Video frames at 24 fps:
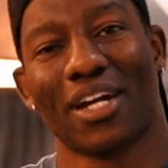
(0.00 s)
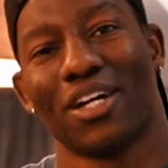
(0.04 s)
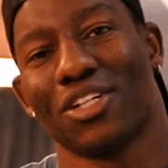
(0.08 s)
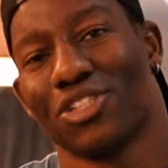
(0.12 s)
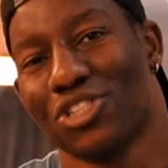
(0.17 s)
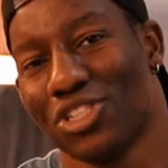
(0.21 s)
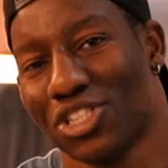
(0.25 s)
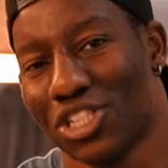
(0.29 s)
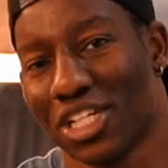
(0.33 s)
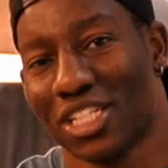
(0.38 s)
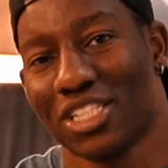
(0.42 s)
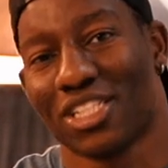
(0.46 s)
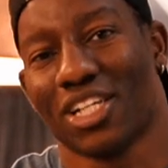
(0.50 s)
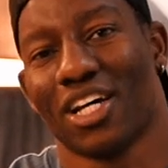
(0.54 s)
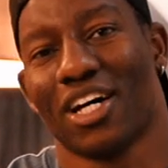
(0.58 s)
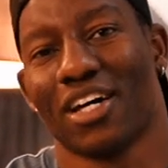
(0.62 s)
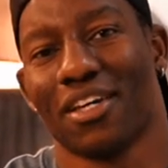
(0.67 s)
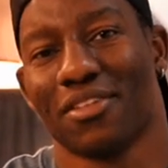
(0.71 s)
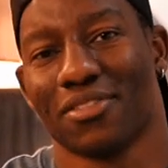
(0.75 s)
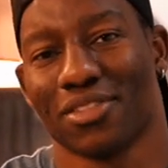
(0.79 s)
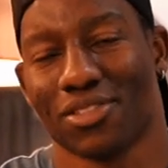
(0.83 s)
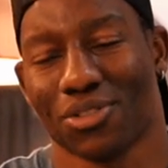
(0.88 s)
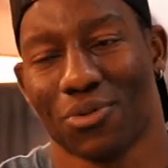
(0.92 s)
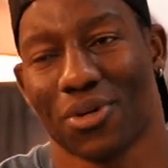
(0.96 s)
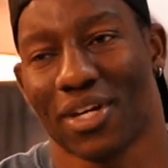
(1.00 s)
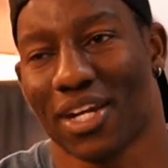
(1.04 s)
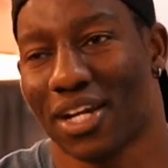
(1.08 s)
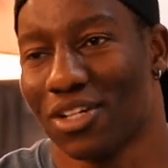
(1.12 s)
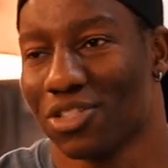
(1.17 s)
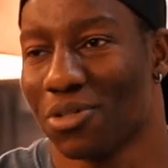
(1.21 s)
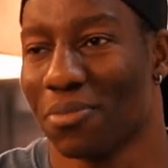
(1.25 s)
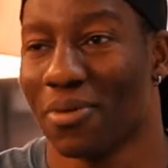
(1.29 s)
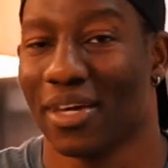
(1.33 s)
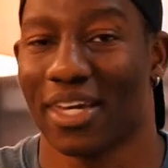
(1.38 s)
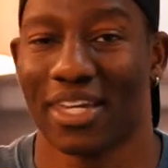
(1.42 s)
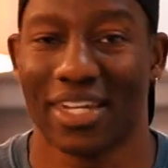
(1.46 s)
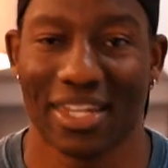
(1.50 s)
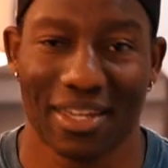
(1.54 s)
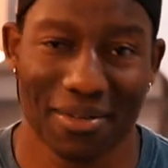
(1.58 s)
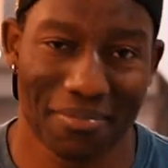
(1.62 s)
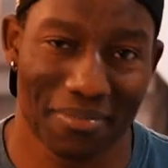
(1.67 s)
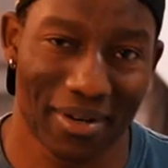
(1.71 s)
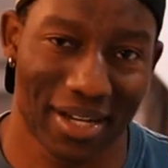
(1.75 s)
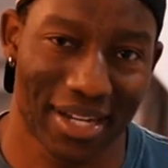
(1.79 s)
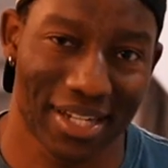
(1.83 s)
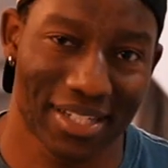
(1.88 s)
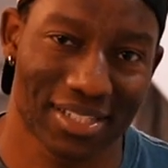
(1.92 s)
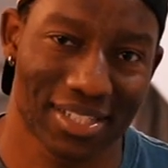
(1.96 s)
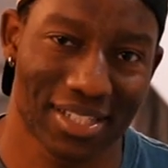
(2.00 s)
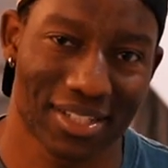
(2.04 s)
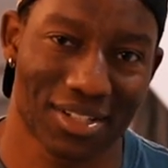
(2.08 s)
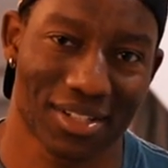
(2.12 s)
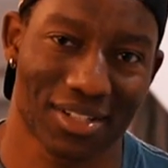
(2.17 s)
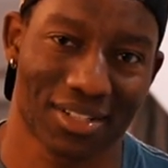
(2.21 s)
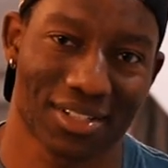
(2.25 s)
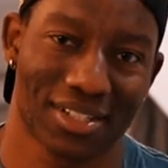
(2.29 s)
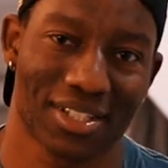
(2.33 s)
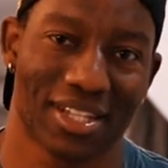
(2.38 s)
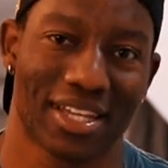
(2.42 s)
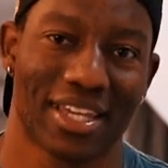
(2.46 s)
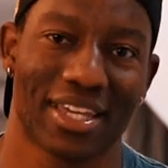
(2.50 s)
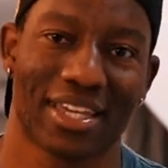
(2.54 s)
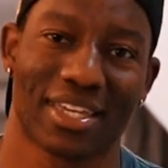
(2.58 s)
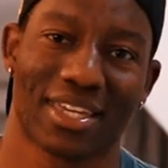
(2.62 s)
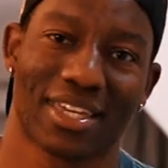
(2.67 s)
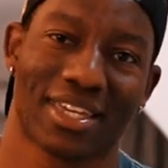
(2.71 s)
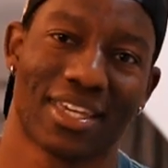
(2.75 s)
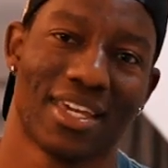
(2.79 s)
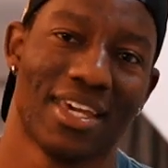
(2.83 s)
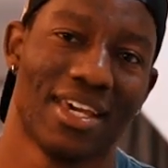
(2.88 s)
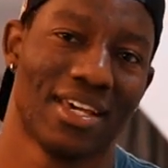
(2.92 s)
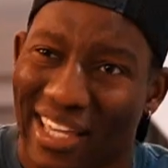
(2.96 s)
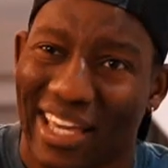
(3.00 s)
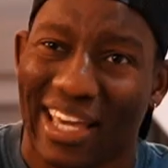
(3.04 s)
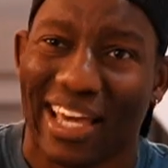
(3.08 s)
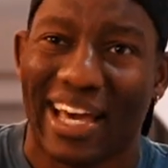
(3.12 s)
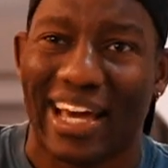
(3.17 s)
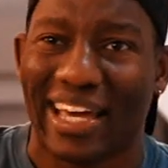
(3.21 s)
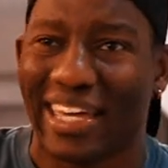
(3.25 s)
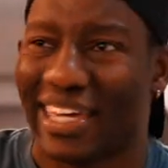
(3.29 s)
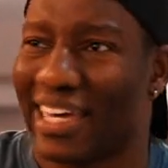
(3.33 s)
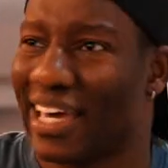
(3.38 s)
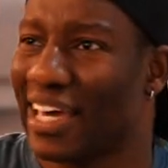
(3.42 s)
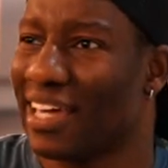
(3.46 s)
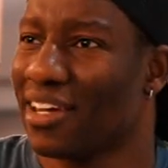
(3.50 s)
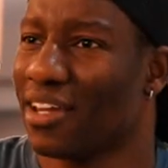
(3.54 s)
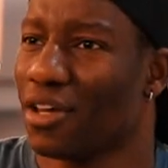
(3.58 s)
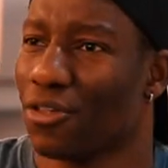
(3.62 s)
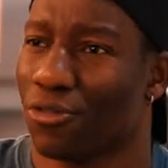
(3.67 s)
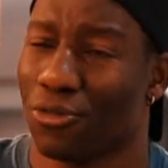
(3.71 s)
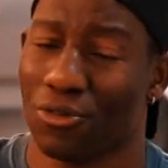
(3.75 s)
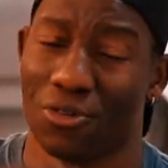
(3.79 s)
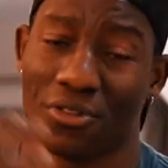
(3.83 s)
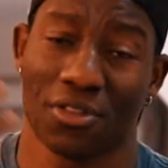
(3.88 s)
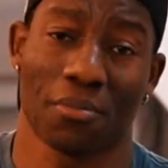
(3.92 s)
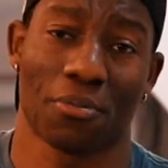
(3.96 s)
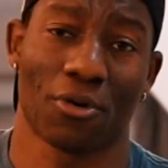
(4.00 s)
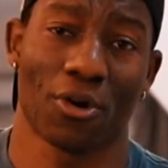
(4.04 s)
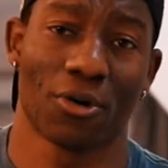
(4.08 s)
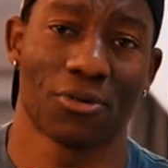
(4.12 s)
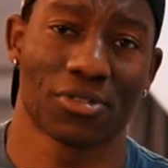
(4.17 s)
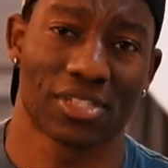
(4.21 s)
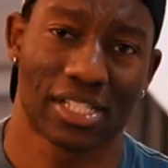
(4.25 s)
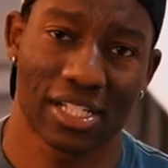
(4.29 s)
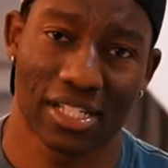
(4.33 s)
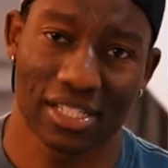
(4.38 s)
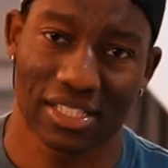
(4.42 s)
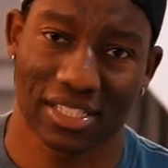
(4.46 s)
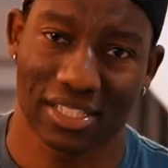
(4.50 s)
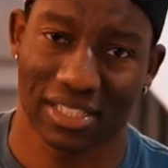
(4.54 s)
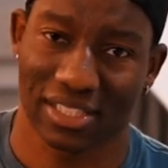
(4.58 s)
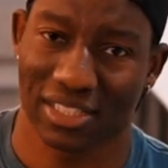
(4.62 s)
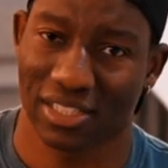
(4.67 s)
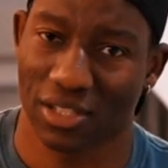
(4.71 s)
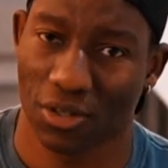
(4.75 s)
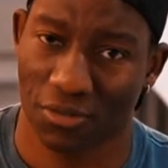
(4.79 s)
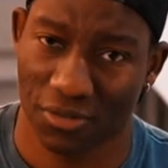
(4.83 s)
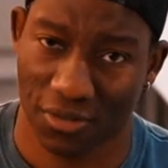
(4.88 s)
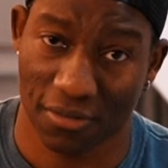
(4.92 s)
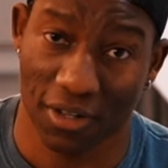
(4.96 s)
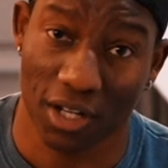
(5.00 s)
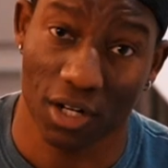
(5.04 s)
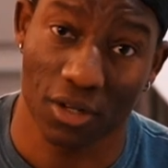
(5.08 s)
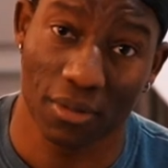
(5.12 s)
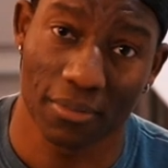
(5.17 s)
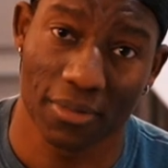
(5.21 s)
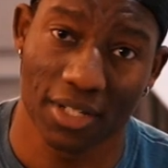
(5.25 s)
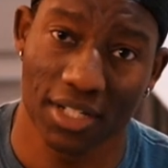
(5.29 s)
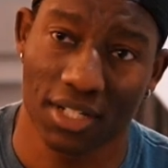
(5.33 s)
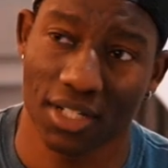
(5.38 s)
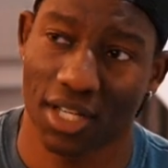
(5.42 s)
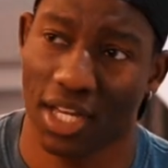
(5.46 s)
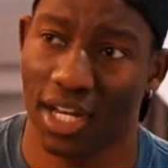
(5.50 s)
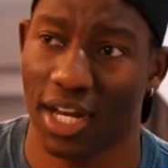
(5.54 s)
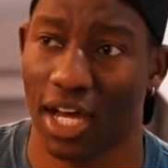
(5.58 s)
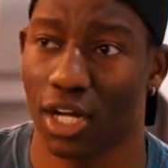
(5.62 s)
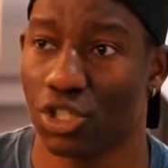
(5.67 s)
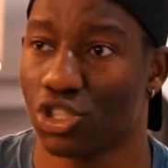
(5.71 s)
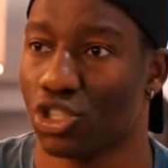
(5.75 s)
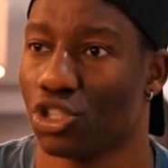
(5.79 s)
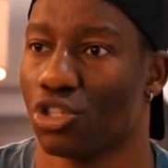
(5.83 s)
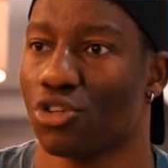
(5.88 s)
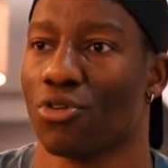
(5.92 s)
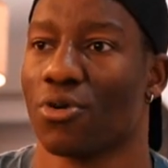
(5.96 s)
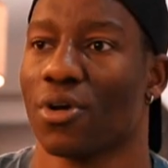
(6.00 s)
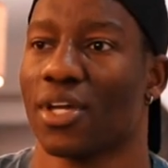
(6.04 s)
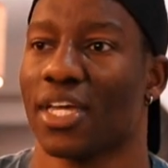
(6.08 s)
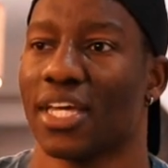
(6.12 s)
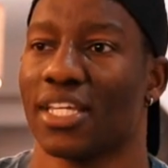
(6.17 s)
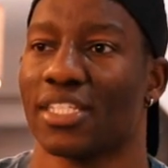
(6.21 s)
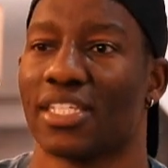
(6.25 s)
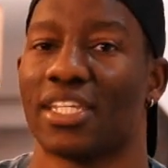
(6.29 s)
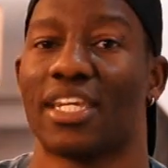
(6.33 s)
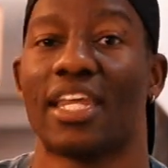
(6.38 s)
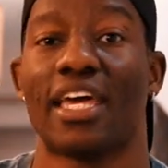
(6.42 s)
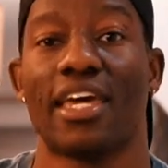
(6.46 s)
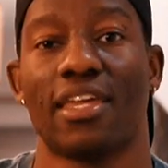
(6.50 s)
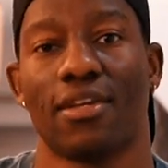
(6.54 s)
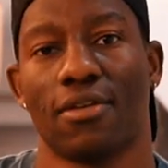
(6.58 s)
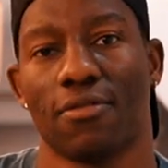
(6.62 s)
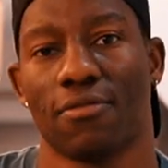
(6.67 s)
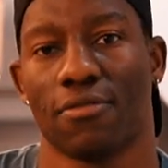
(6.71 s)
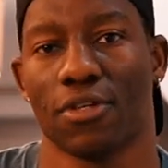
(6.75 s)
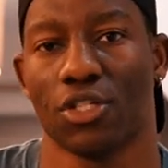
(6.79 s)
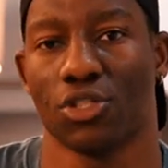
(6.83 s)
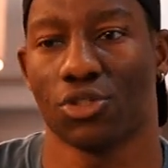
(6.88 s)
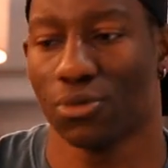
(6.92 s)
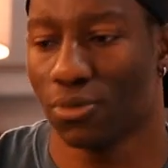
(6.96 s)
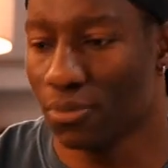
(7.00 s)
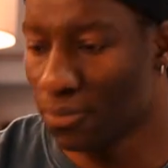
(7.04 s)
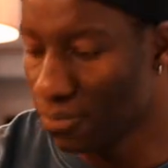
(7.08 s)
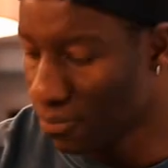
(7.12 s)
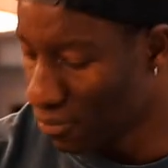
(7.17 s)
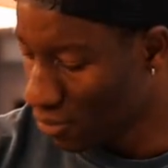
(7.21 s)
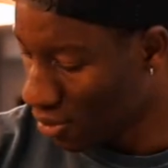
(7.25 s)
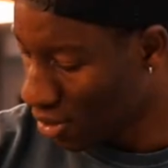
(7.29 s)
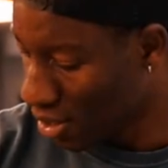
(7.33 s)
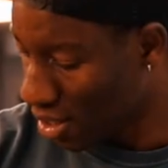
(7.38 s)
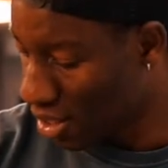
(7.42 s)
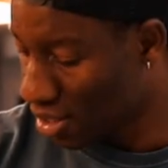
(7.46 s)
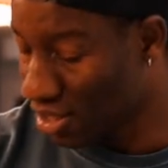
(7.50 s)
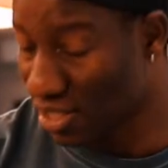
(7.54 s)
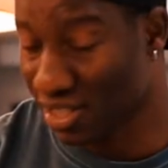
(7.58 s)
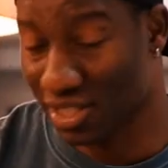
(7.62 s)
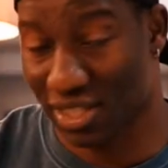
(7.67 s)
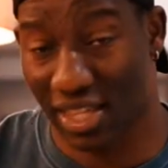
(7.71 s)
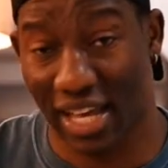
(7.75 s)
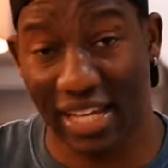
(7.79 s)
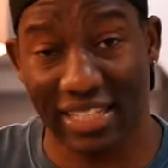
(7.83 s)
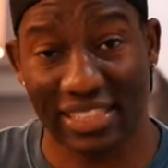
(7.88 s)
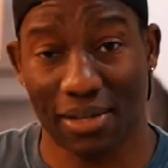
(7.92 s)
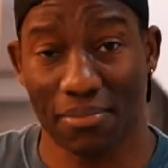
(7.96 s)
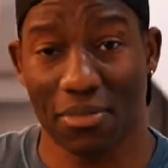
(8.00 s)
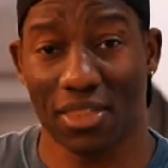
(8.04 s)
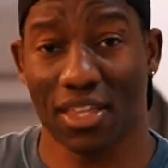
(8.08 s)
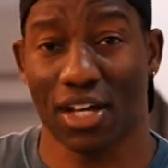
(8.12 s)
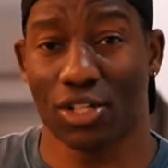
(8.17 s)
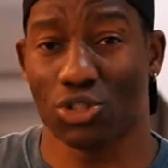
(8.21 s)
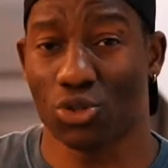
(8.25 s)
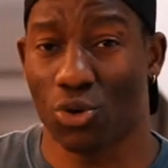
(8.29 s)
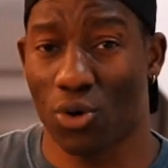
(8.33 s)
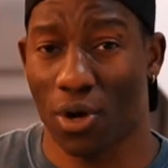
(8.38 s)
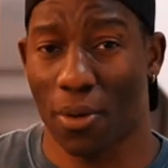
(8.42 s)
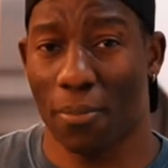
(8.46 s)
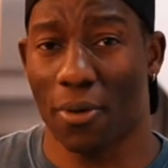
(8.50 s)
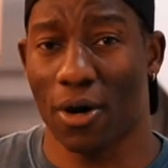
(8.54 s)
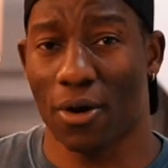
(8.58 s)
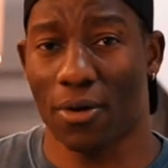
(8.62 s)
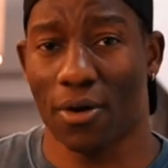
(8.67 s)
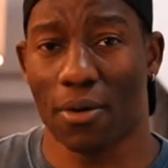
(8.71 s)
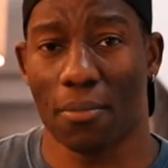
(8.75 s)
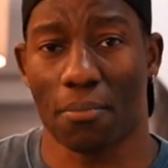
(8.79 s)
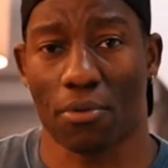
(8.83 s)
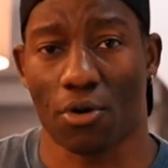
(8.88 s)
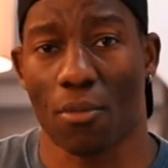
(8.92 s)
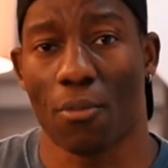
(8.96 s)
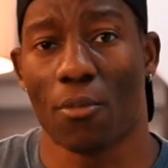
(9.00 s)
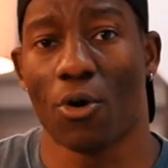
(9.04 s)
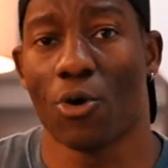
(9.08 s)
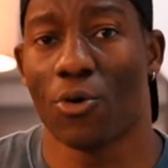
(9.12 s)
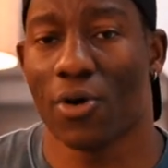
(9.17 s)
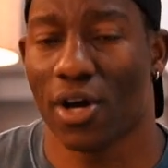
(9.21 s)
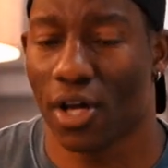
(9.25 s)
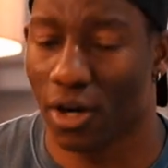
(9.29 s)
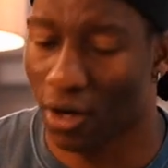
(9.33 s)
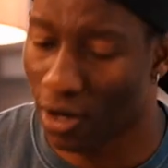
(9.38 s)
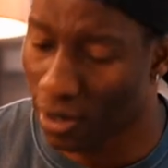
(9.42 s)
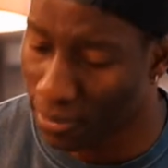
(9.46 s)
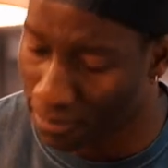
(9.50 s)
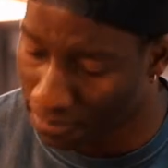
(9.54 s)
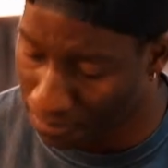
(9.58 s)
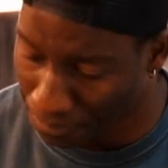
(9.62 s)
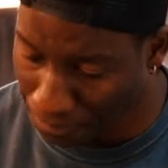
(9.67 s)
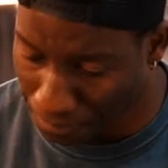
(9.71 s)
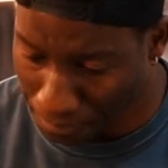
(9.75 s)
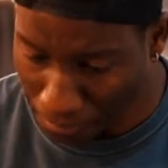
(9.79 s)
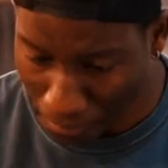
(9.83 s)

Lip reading: actually change lives, so we can actually make an impact. Again, through the process, self-development, and actually growing as an individual. That's something that I talk about and promote a lot.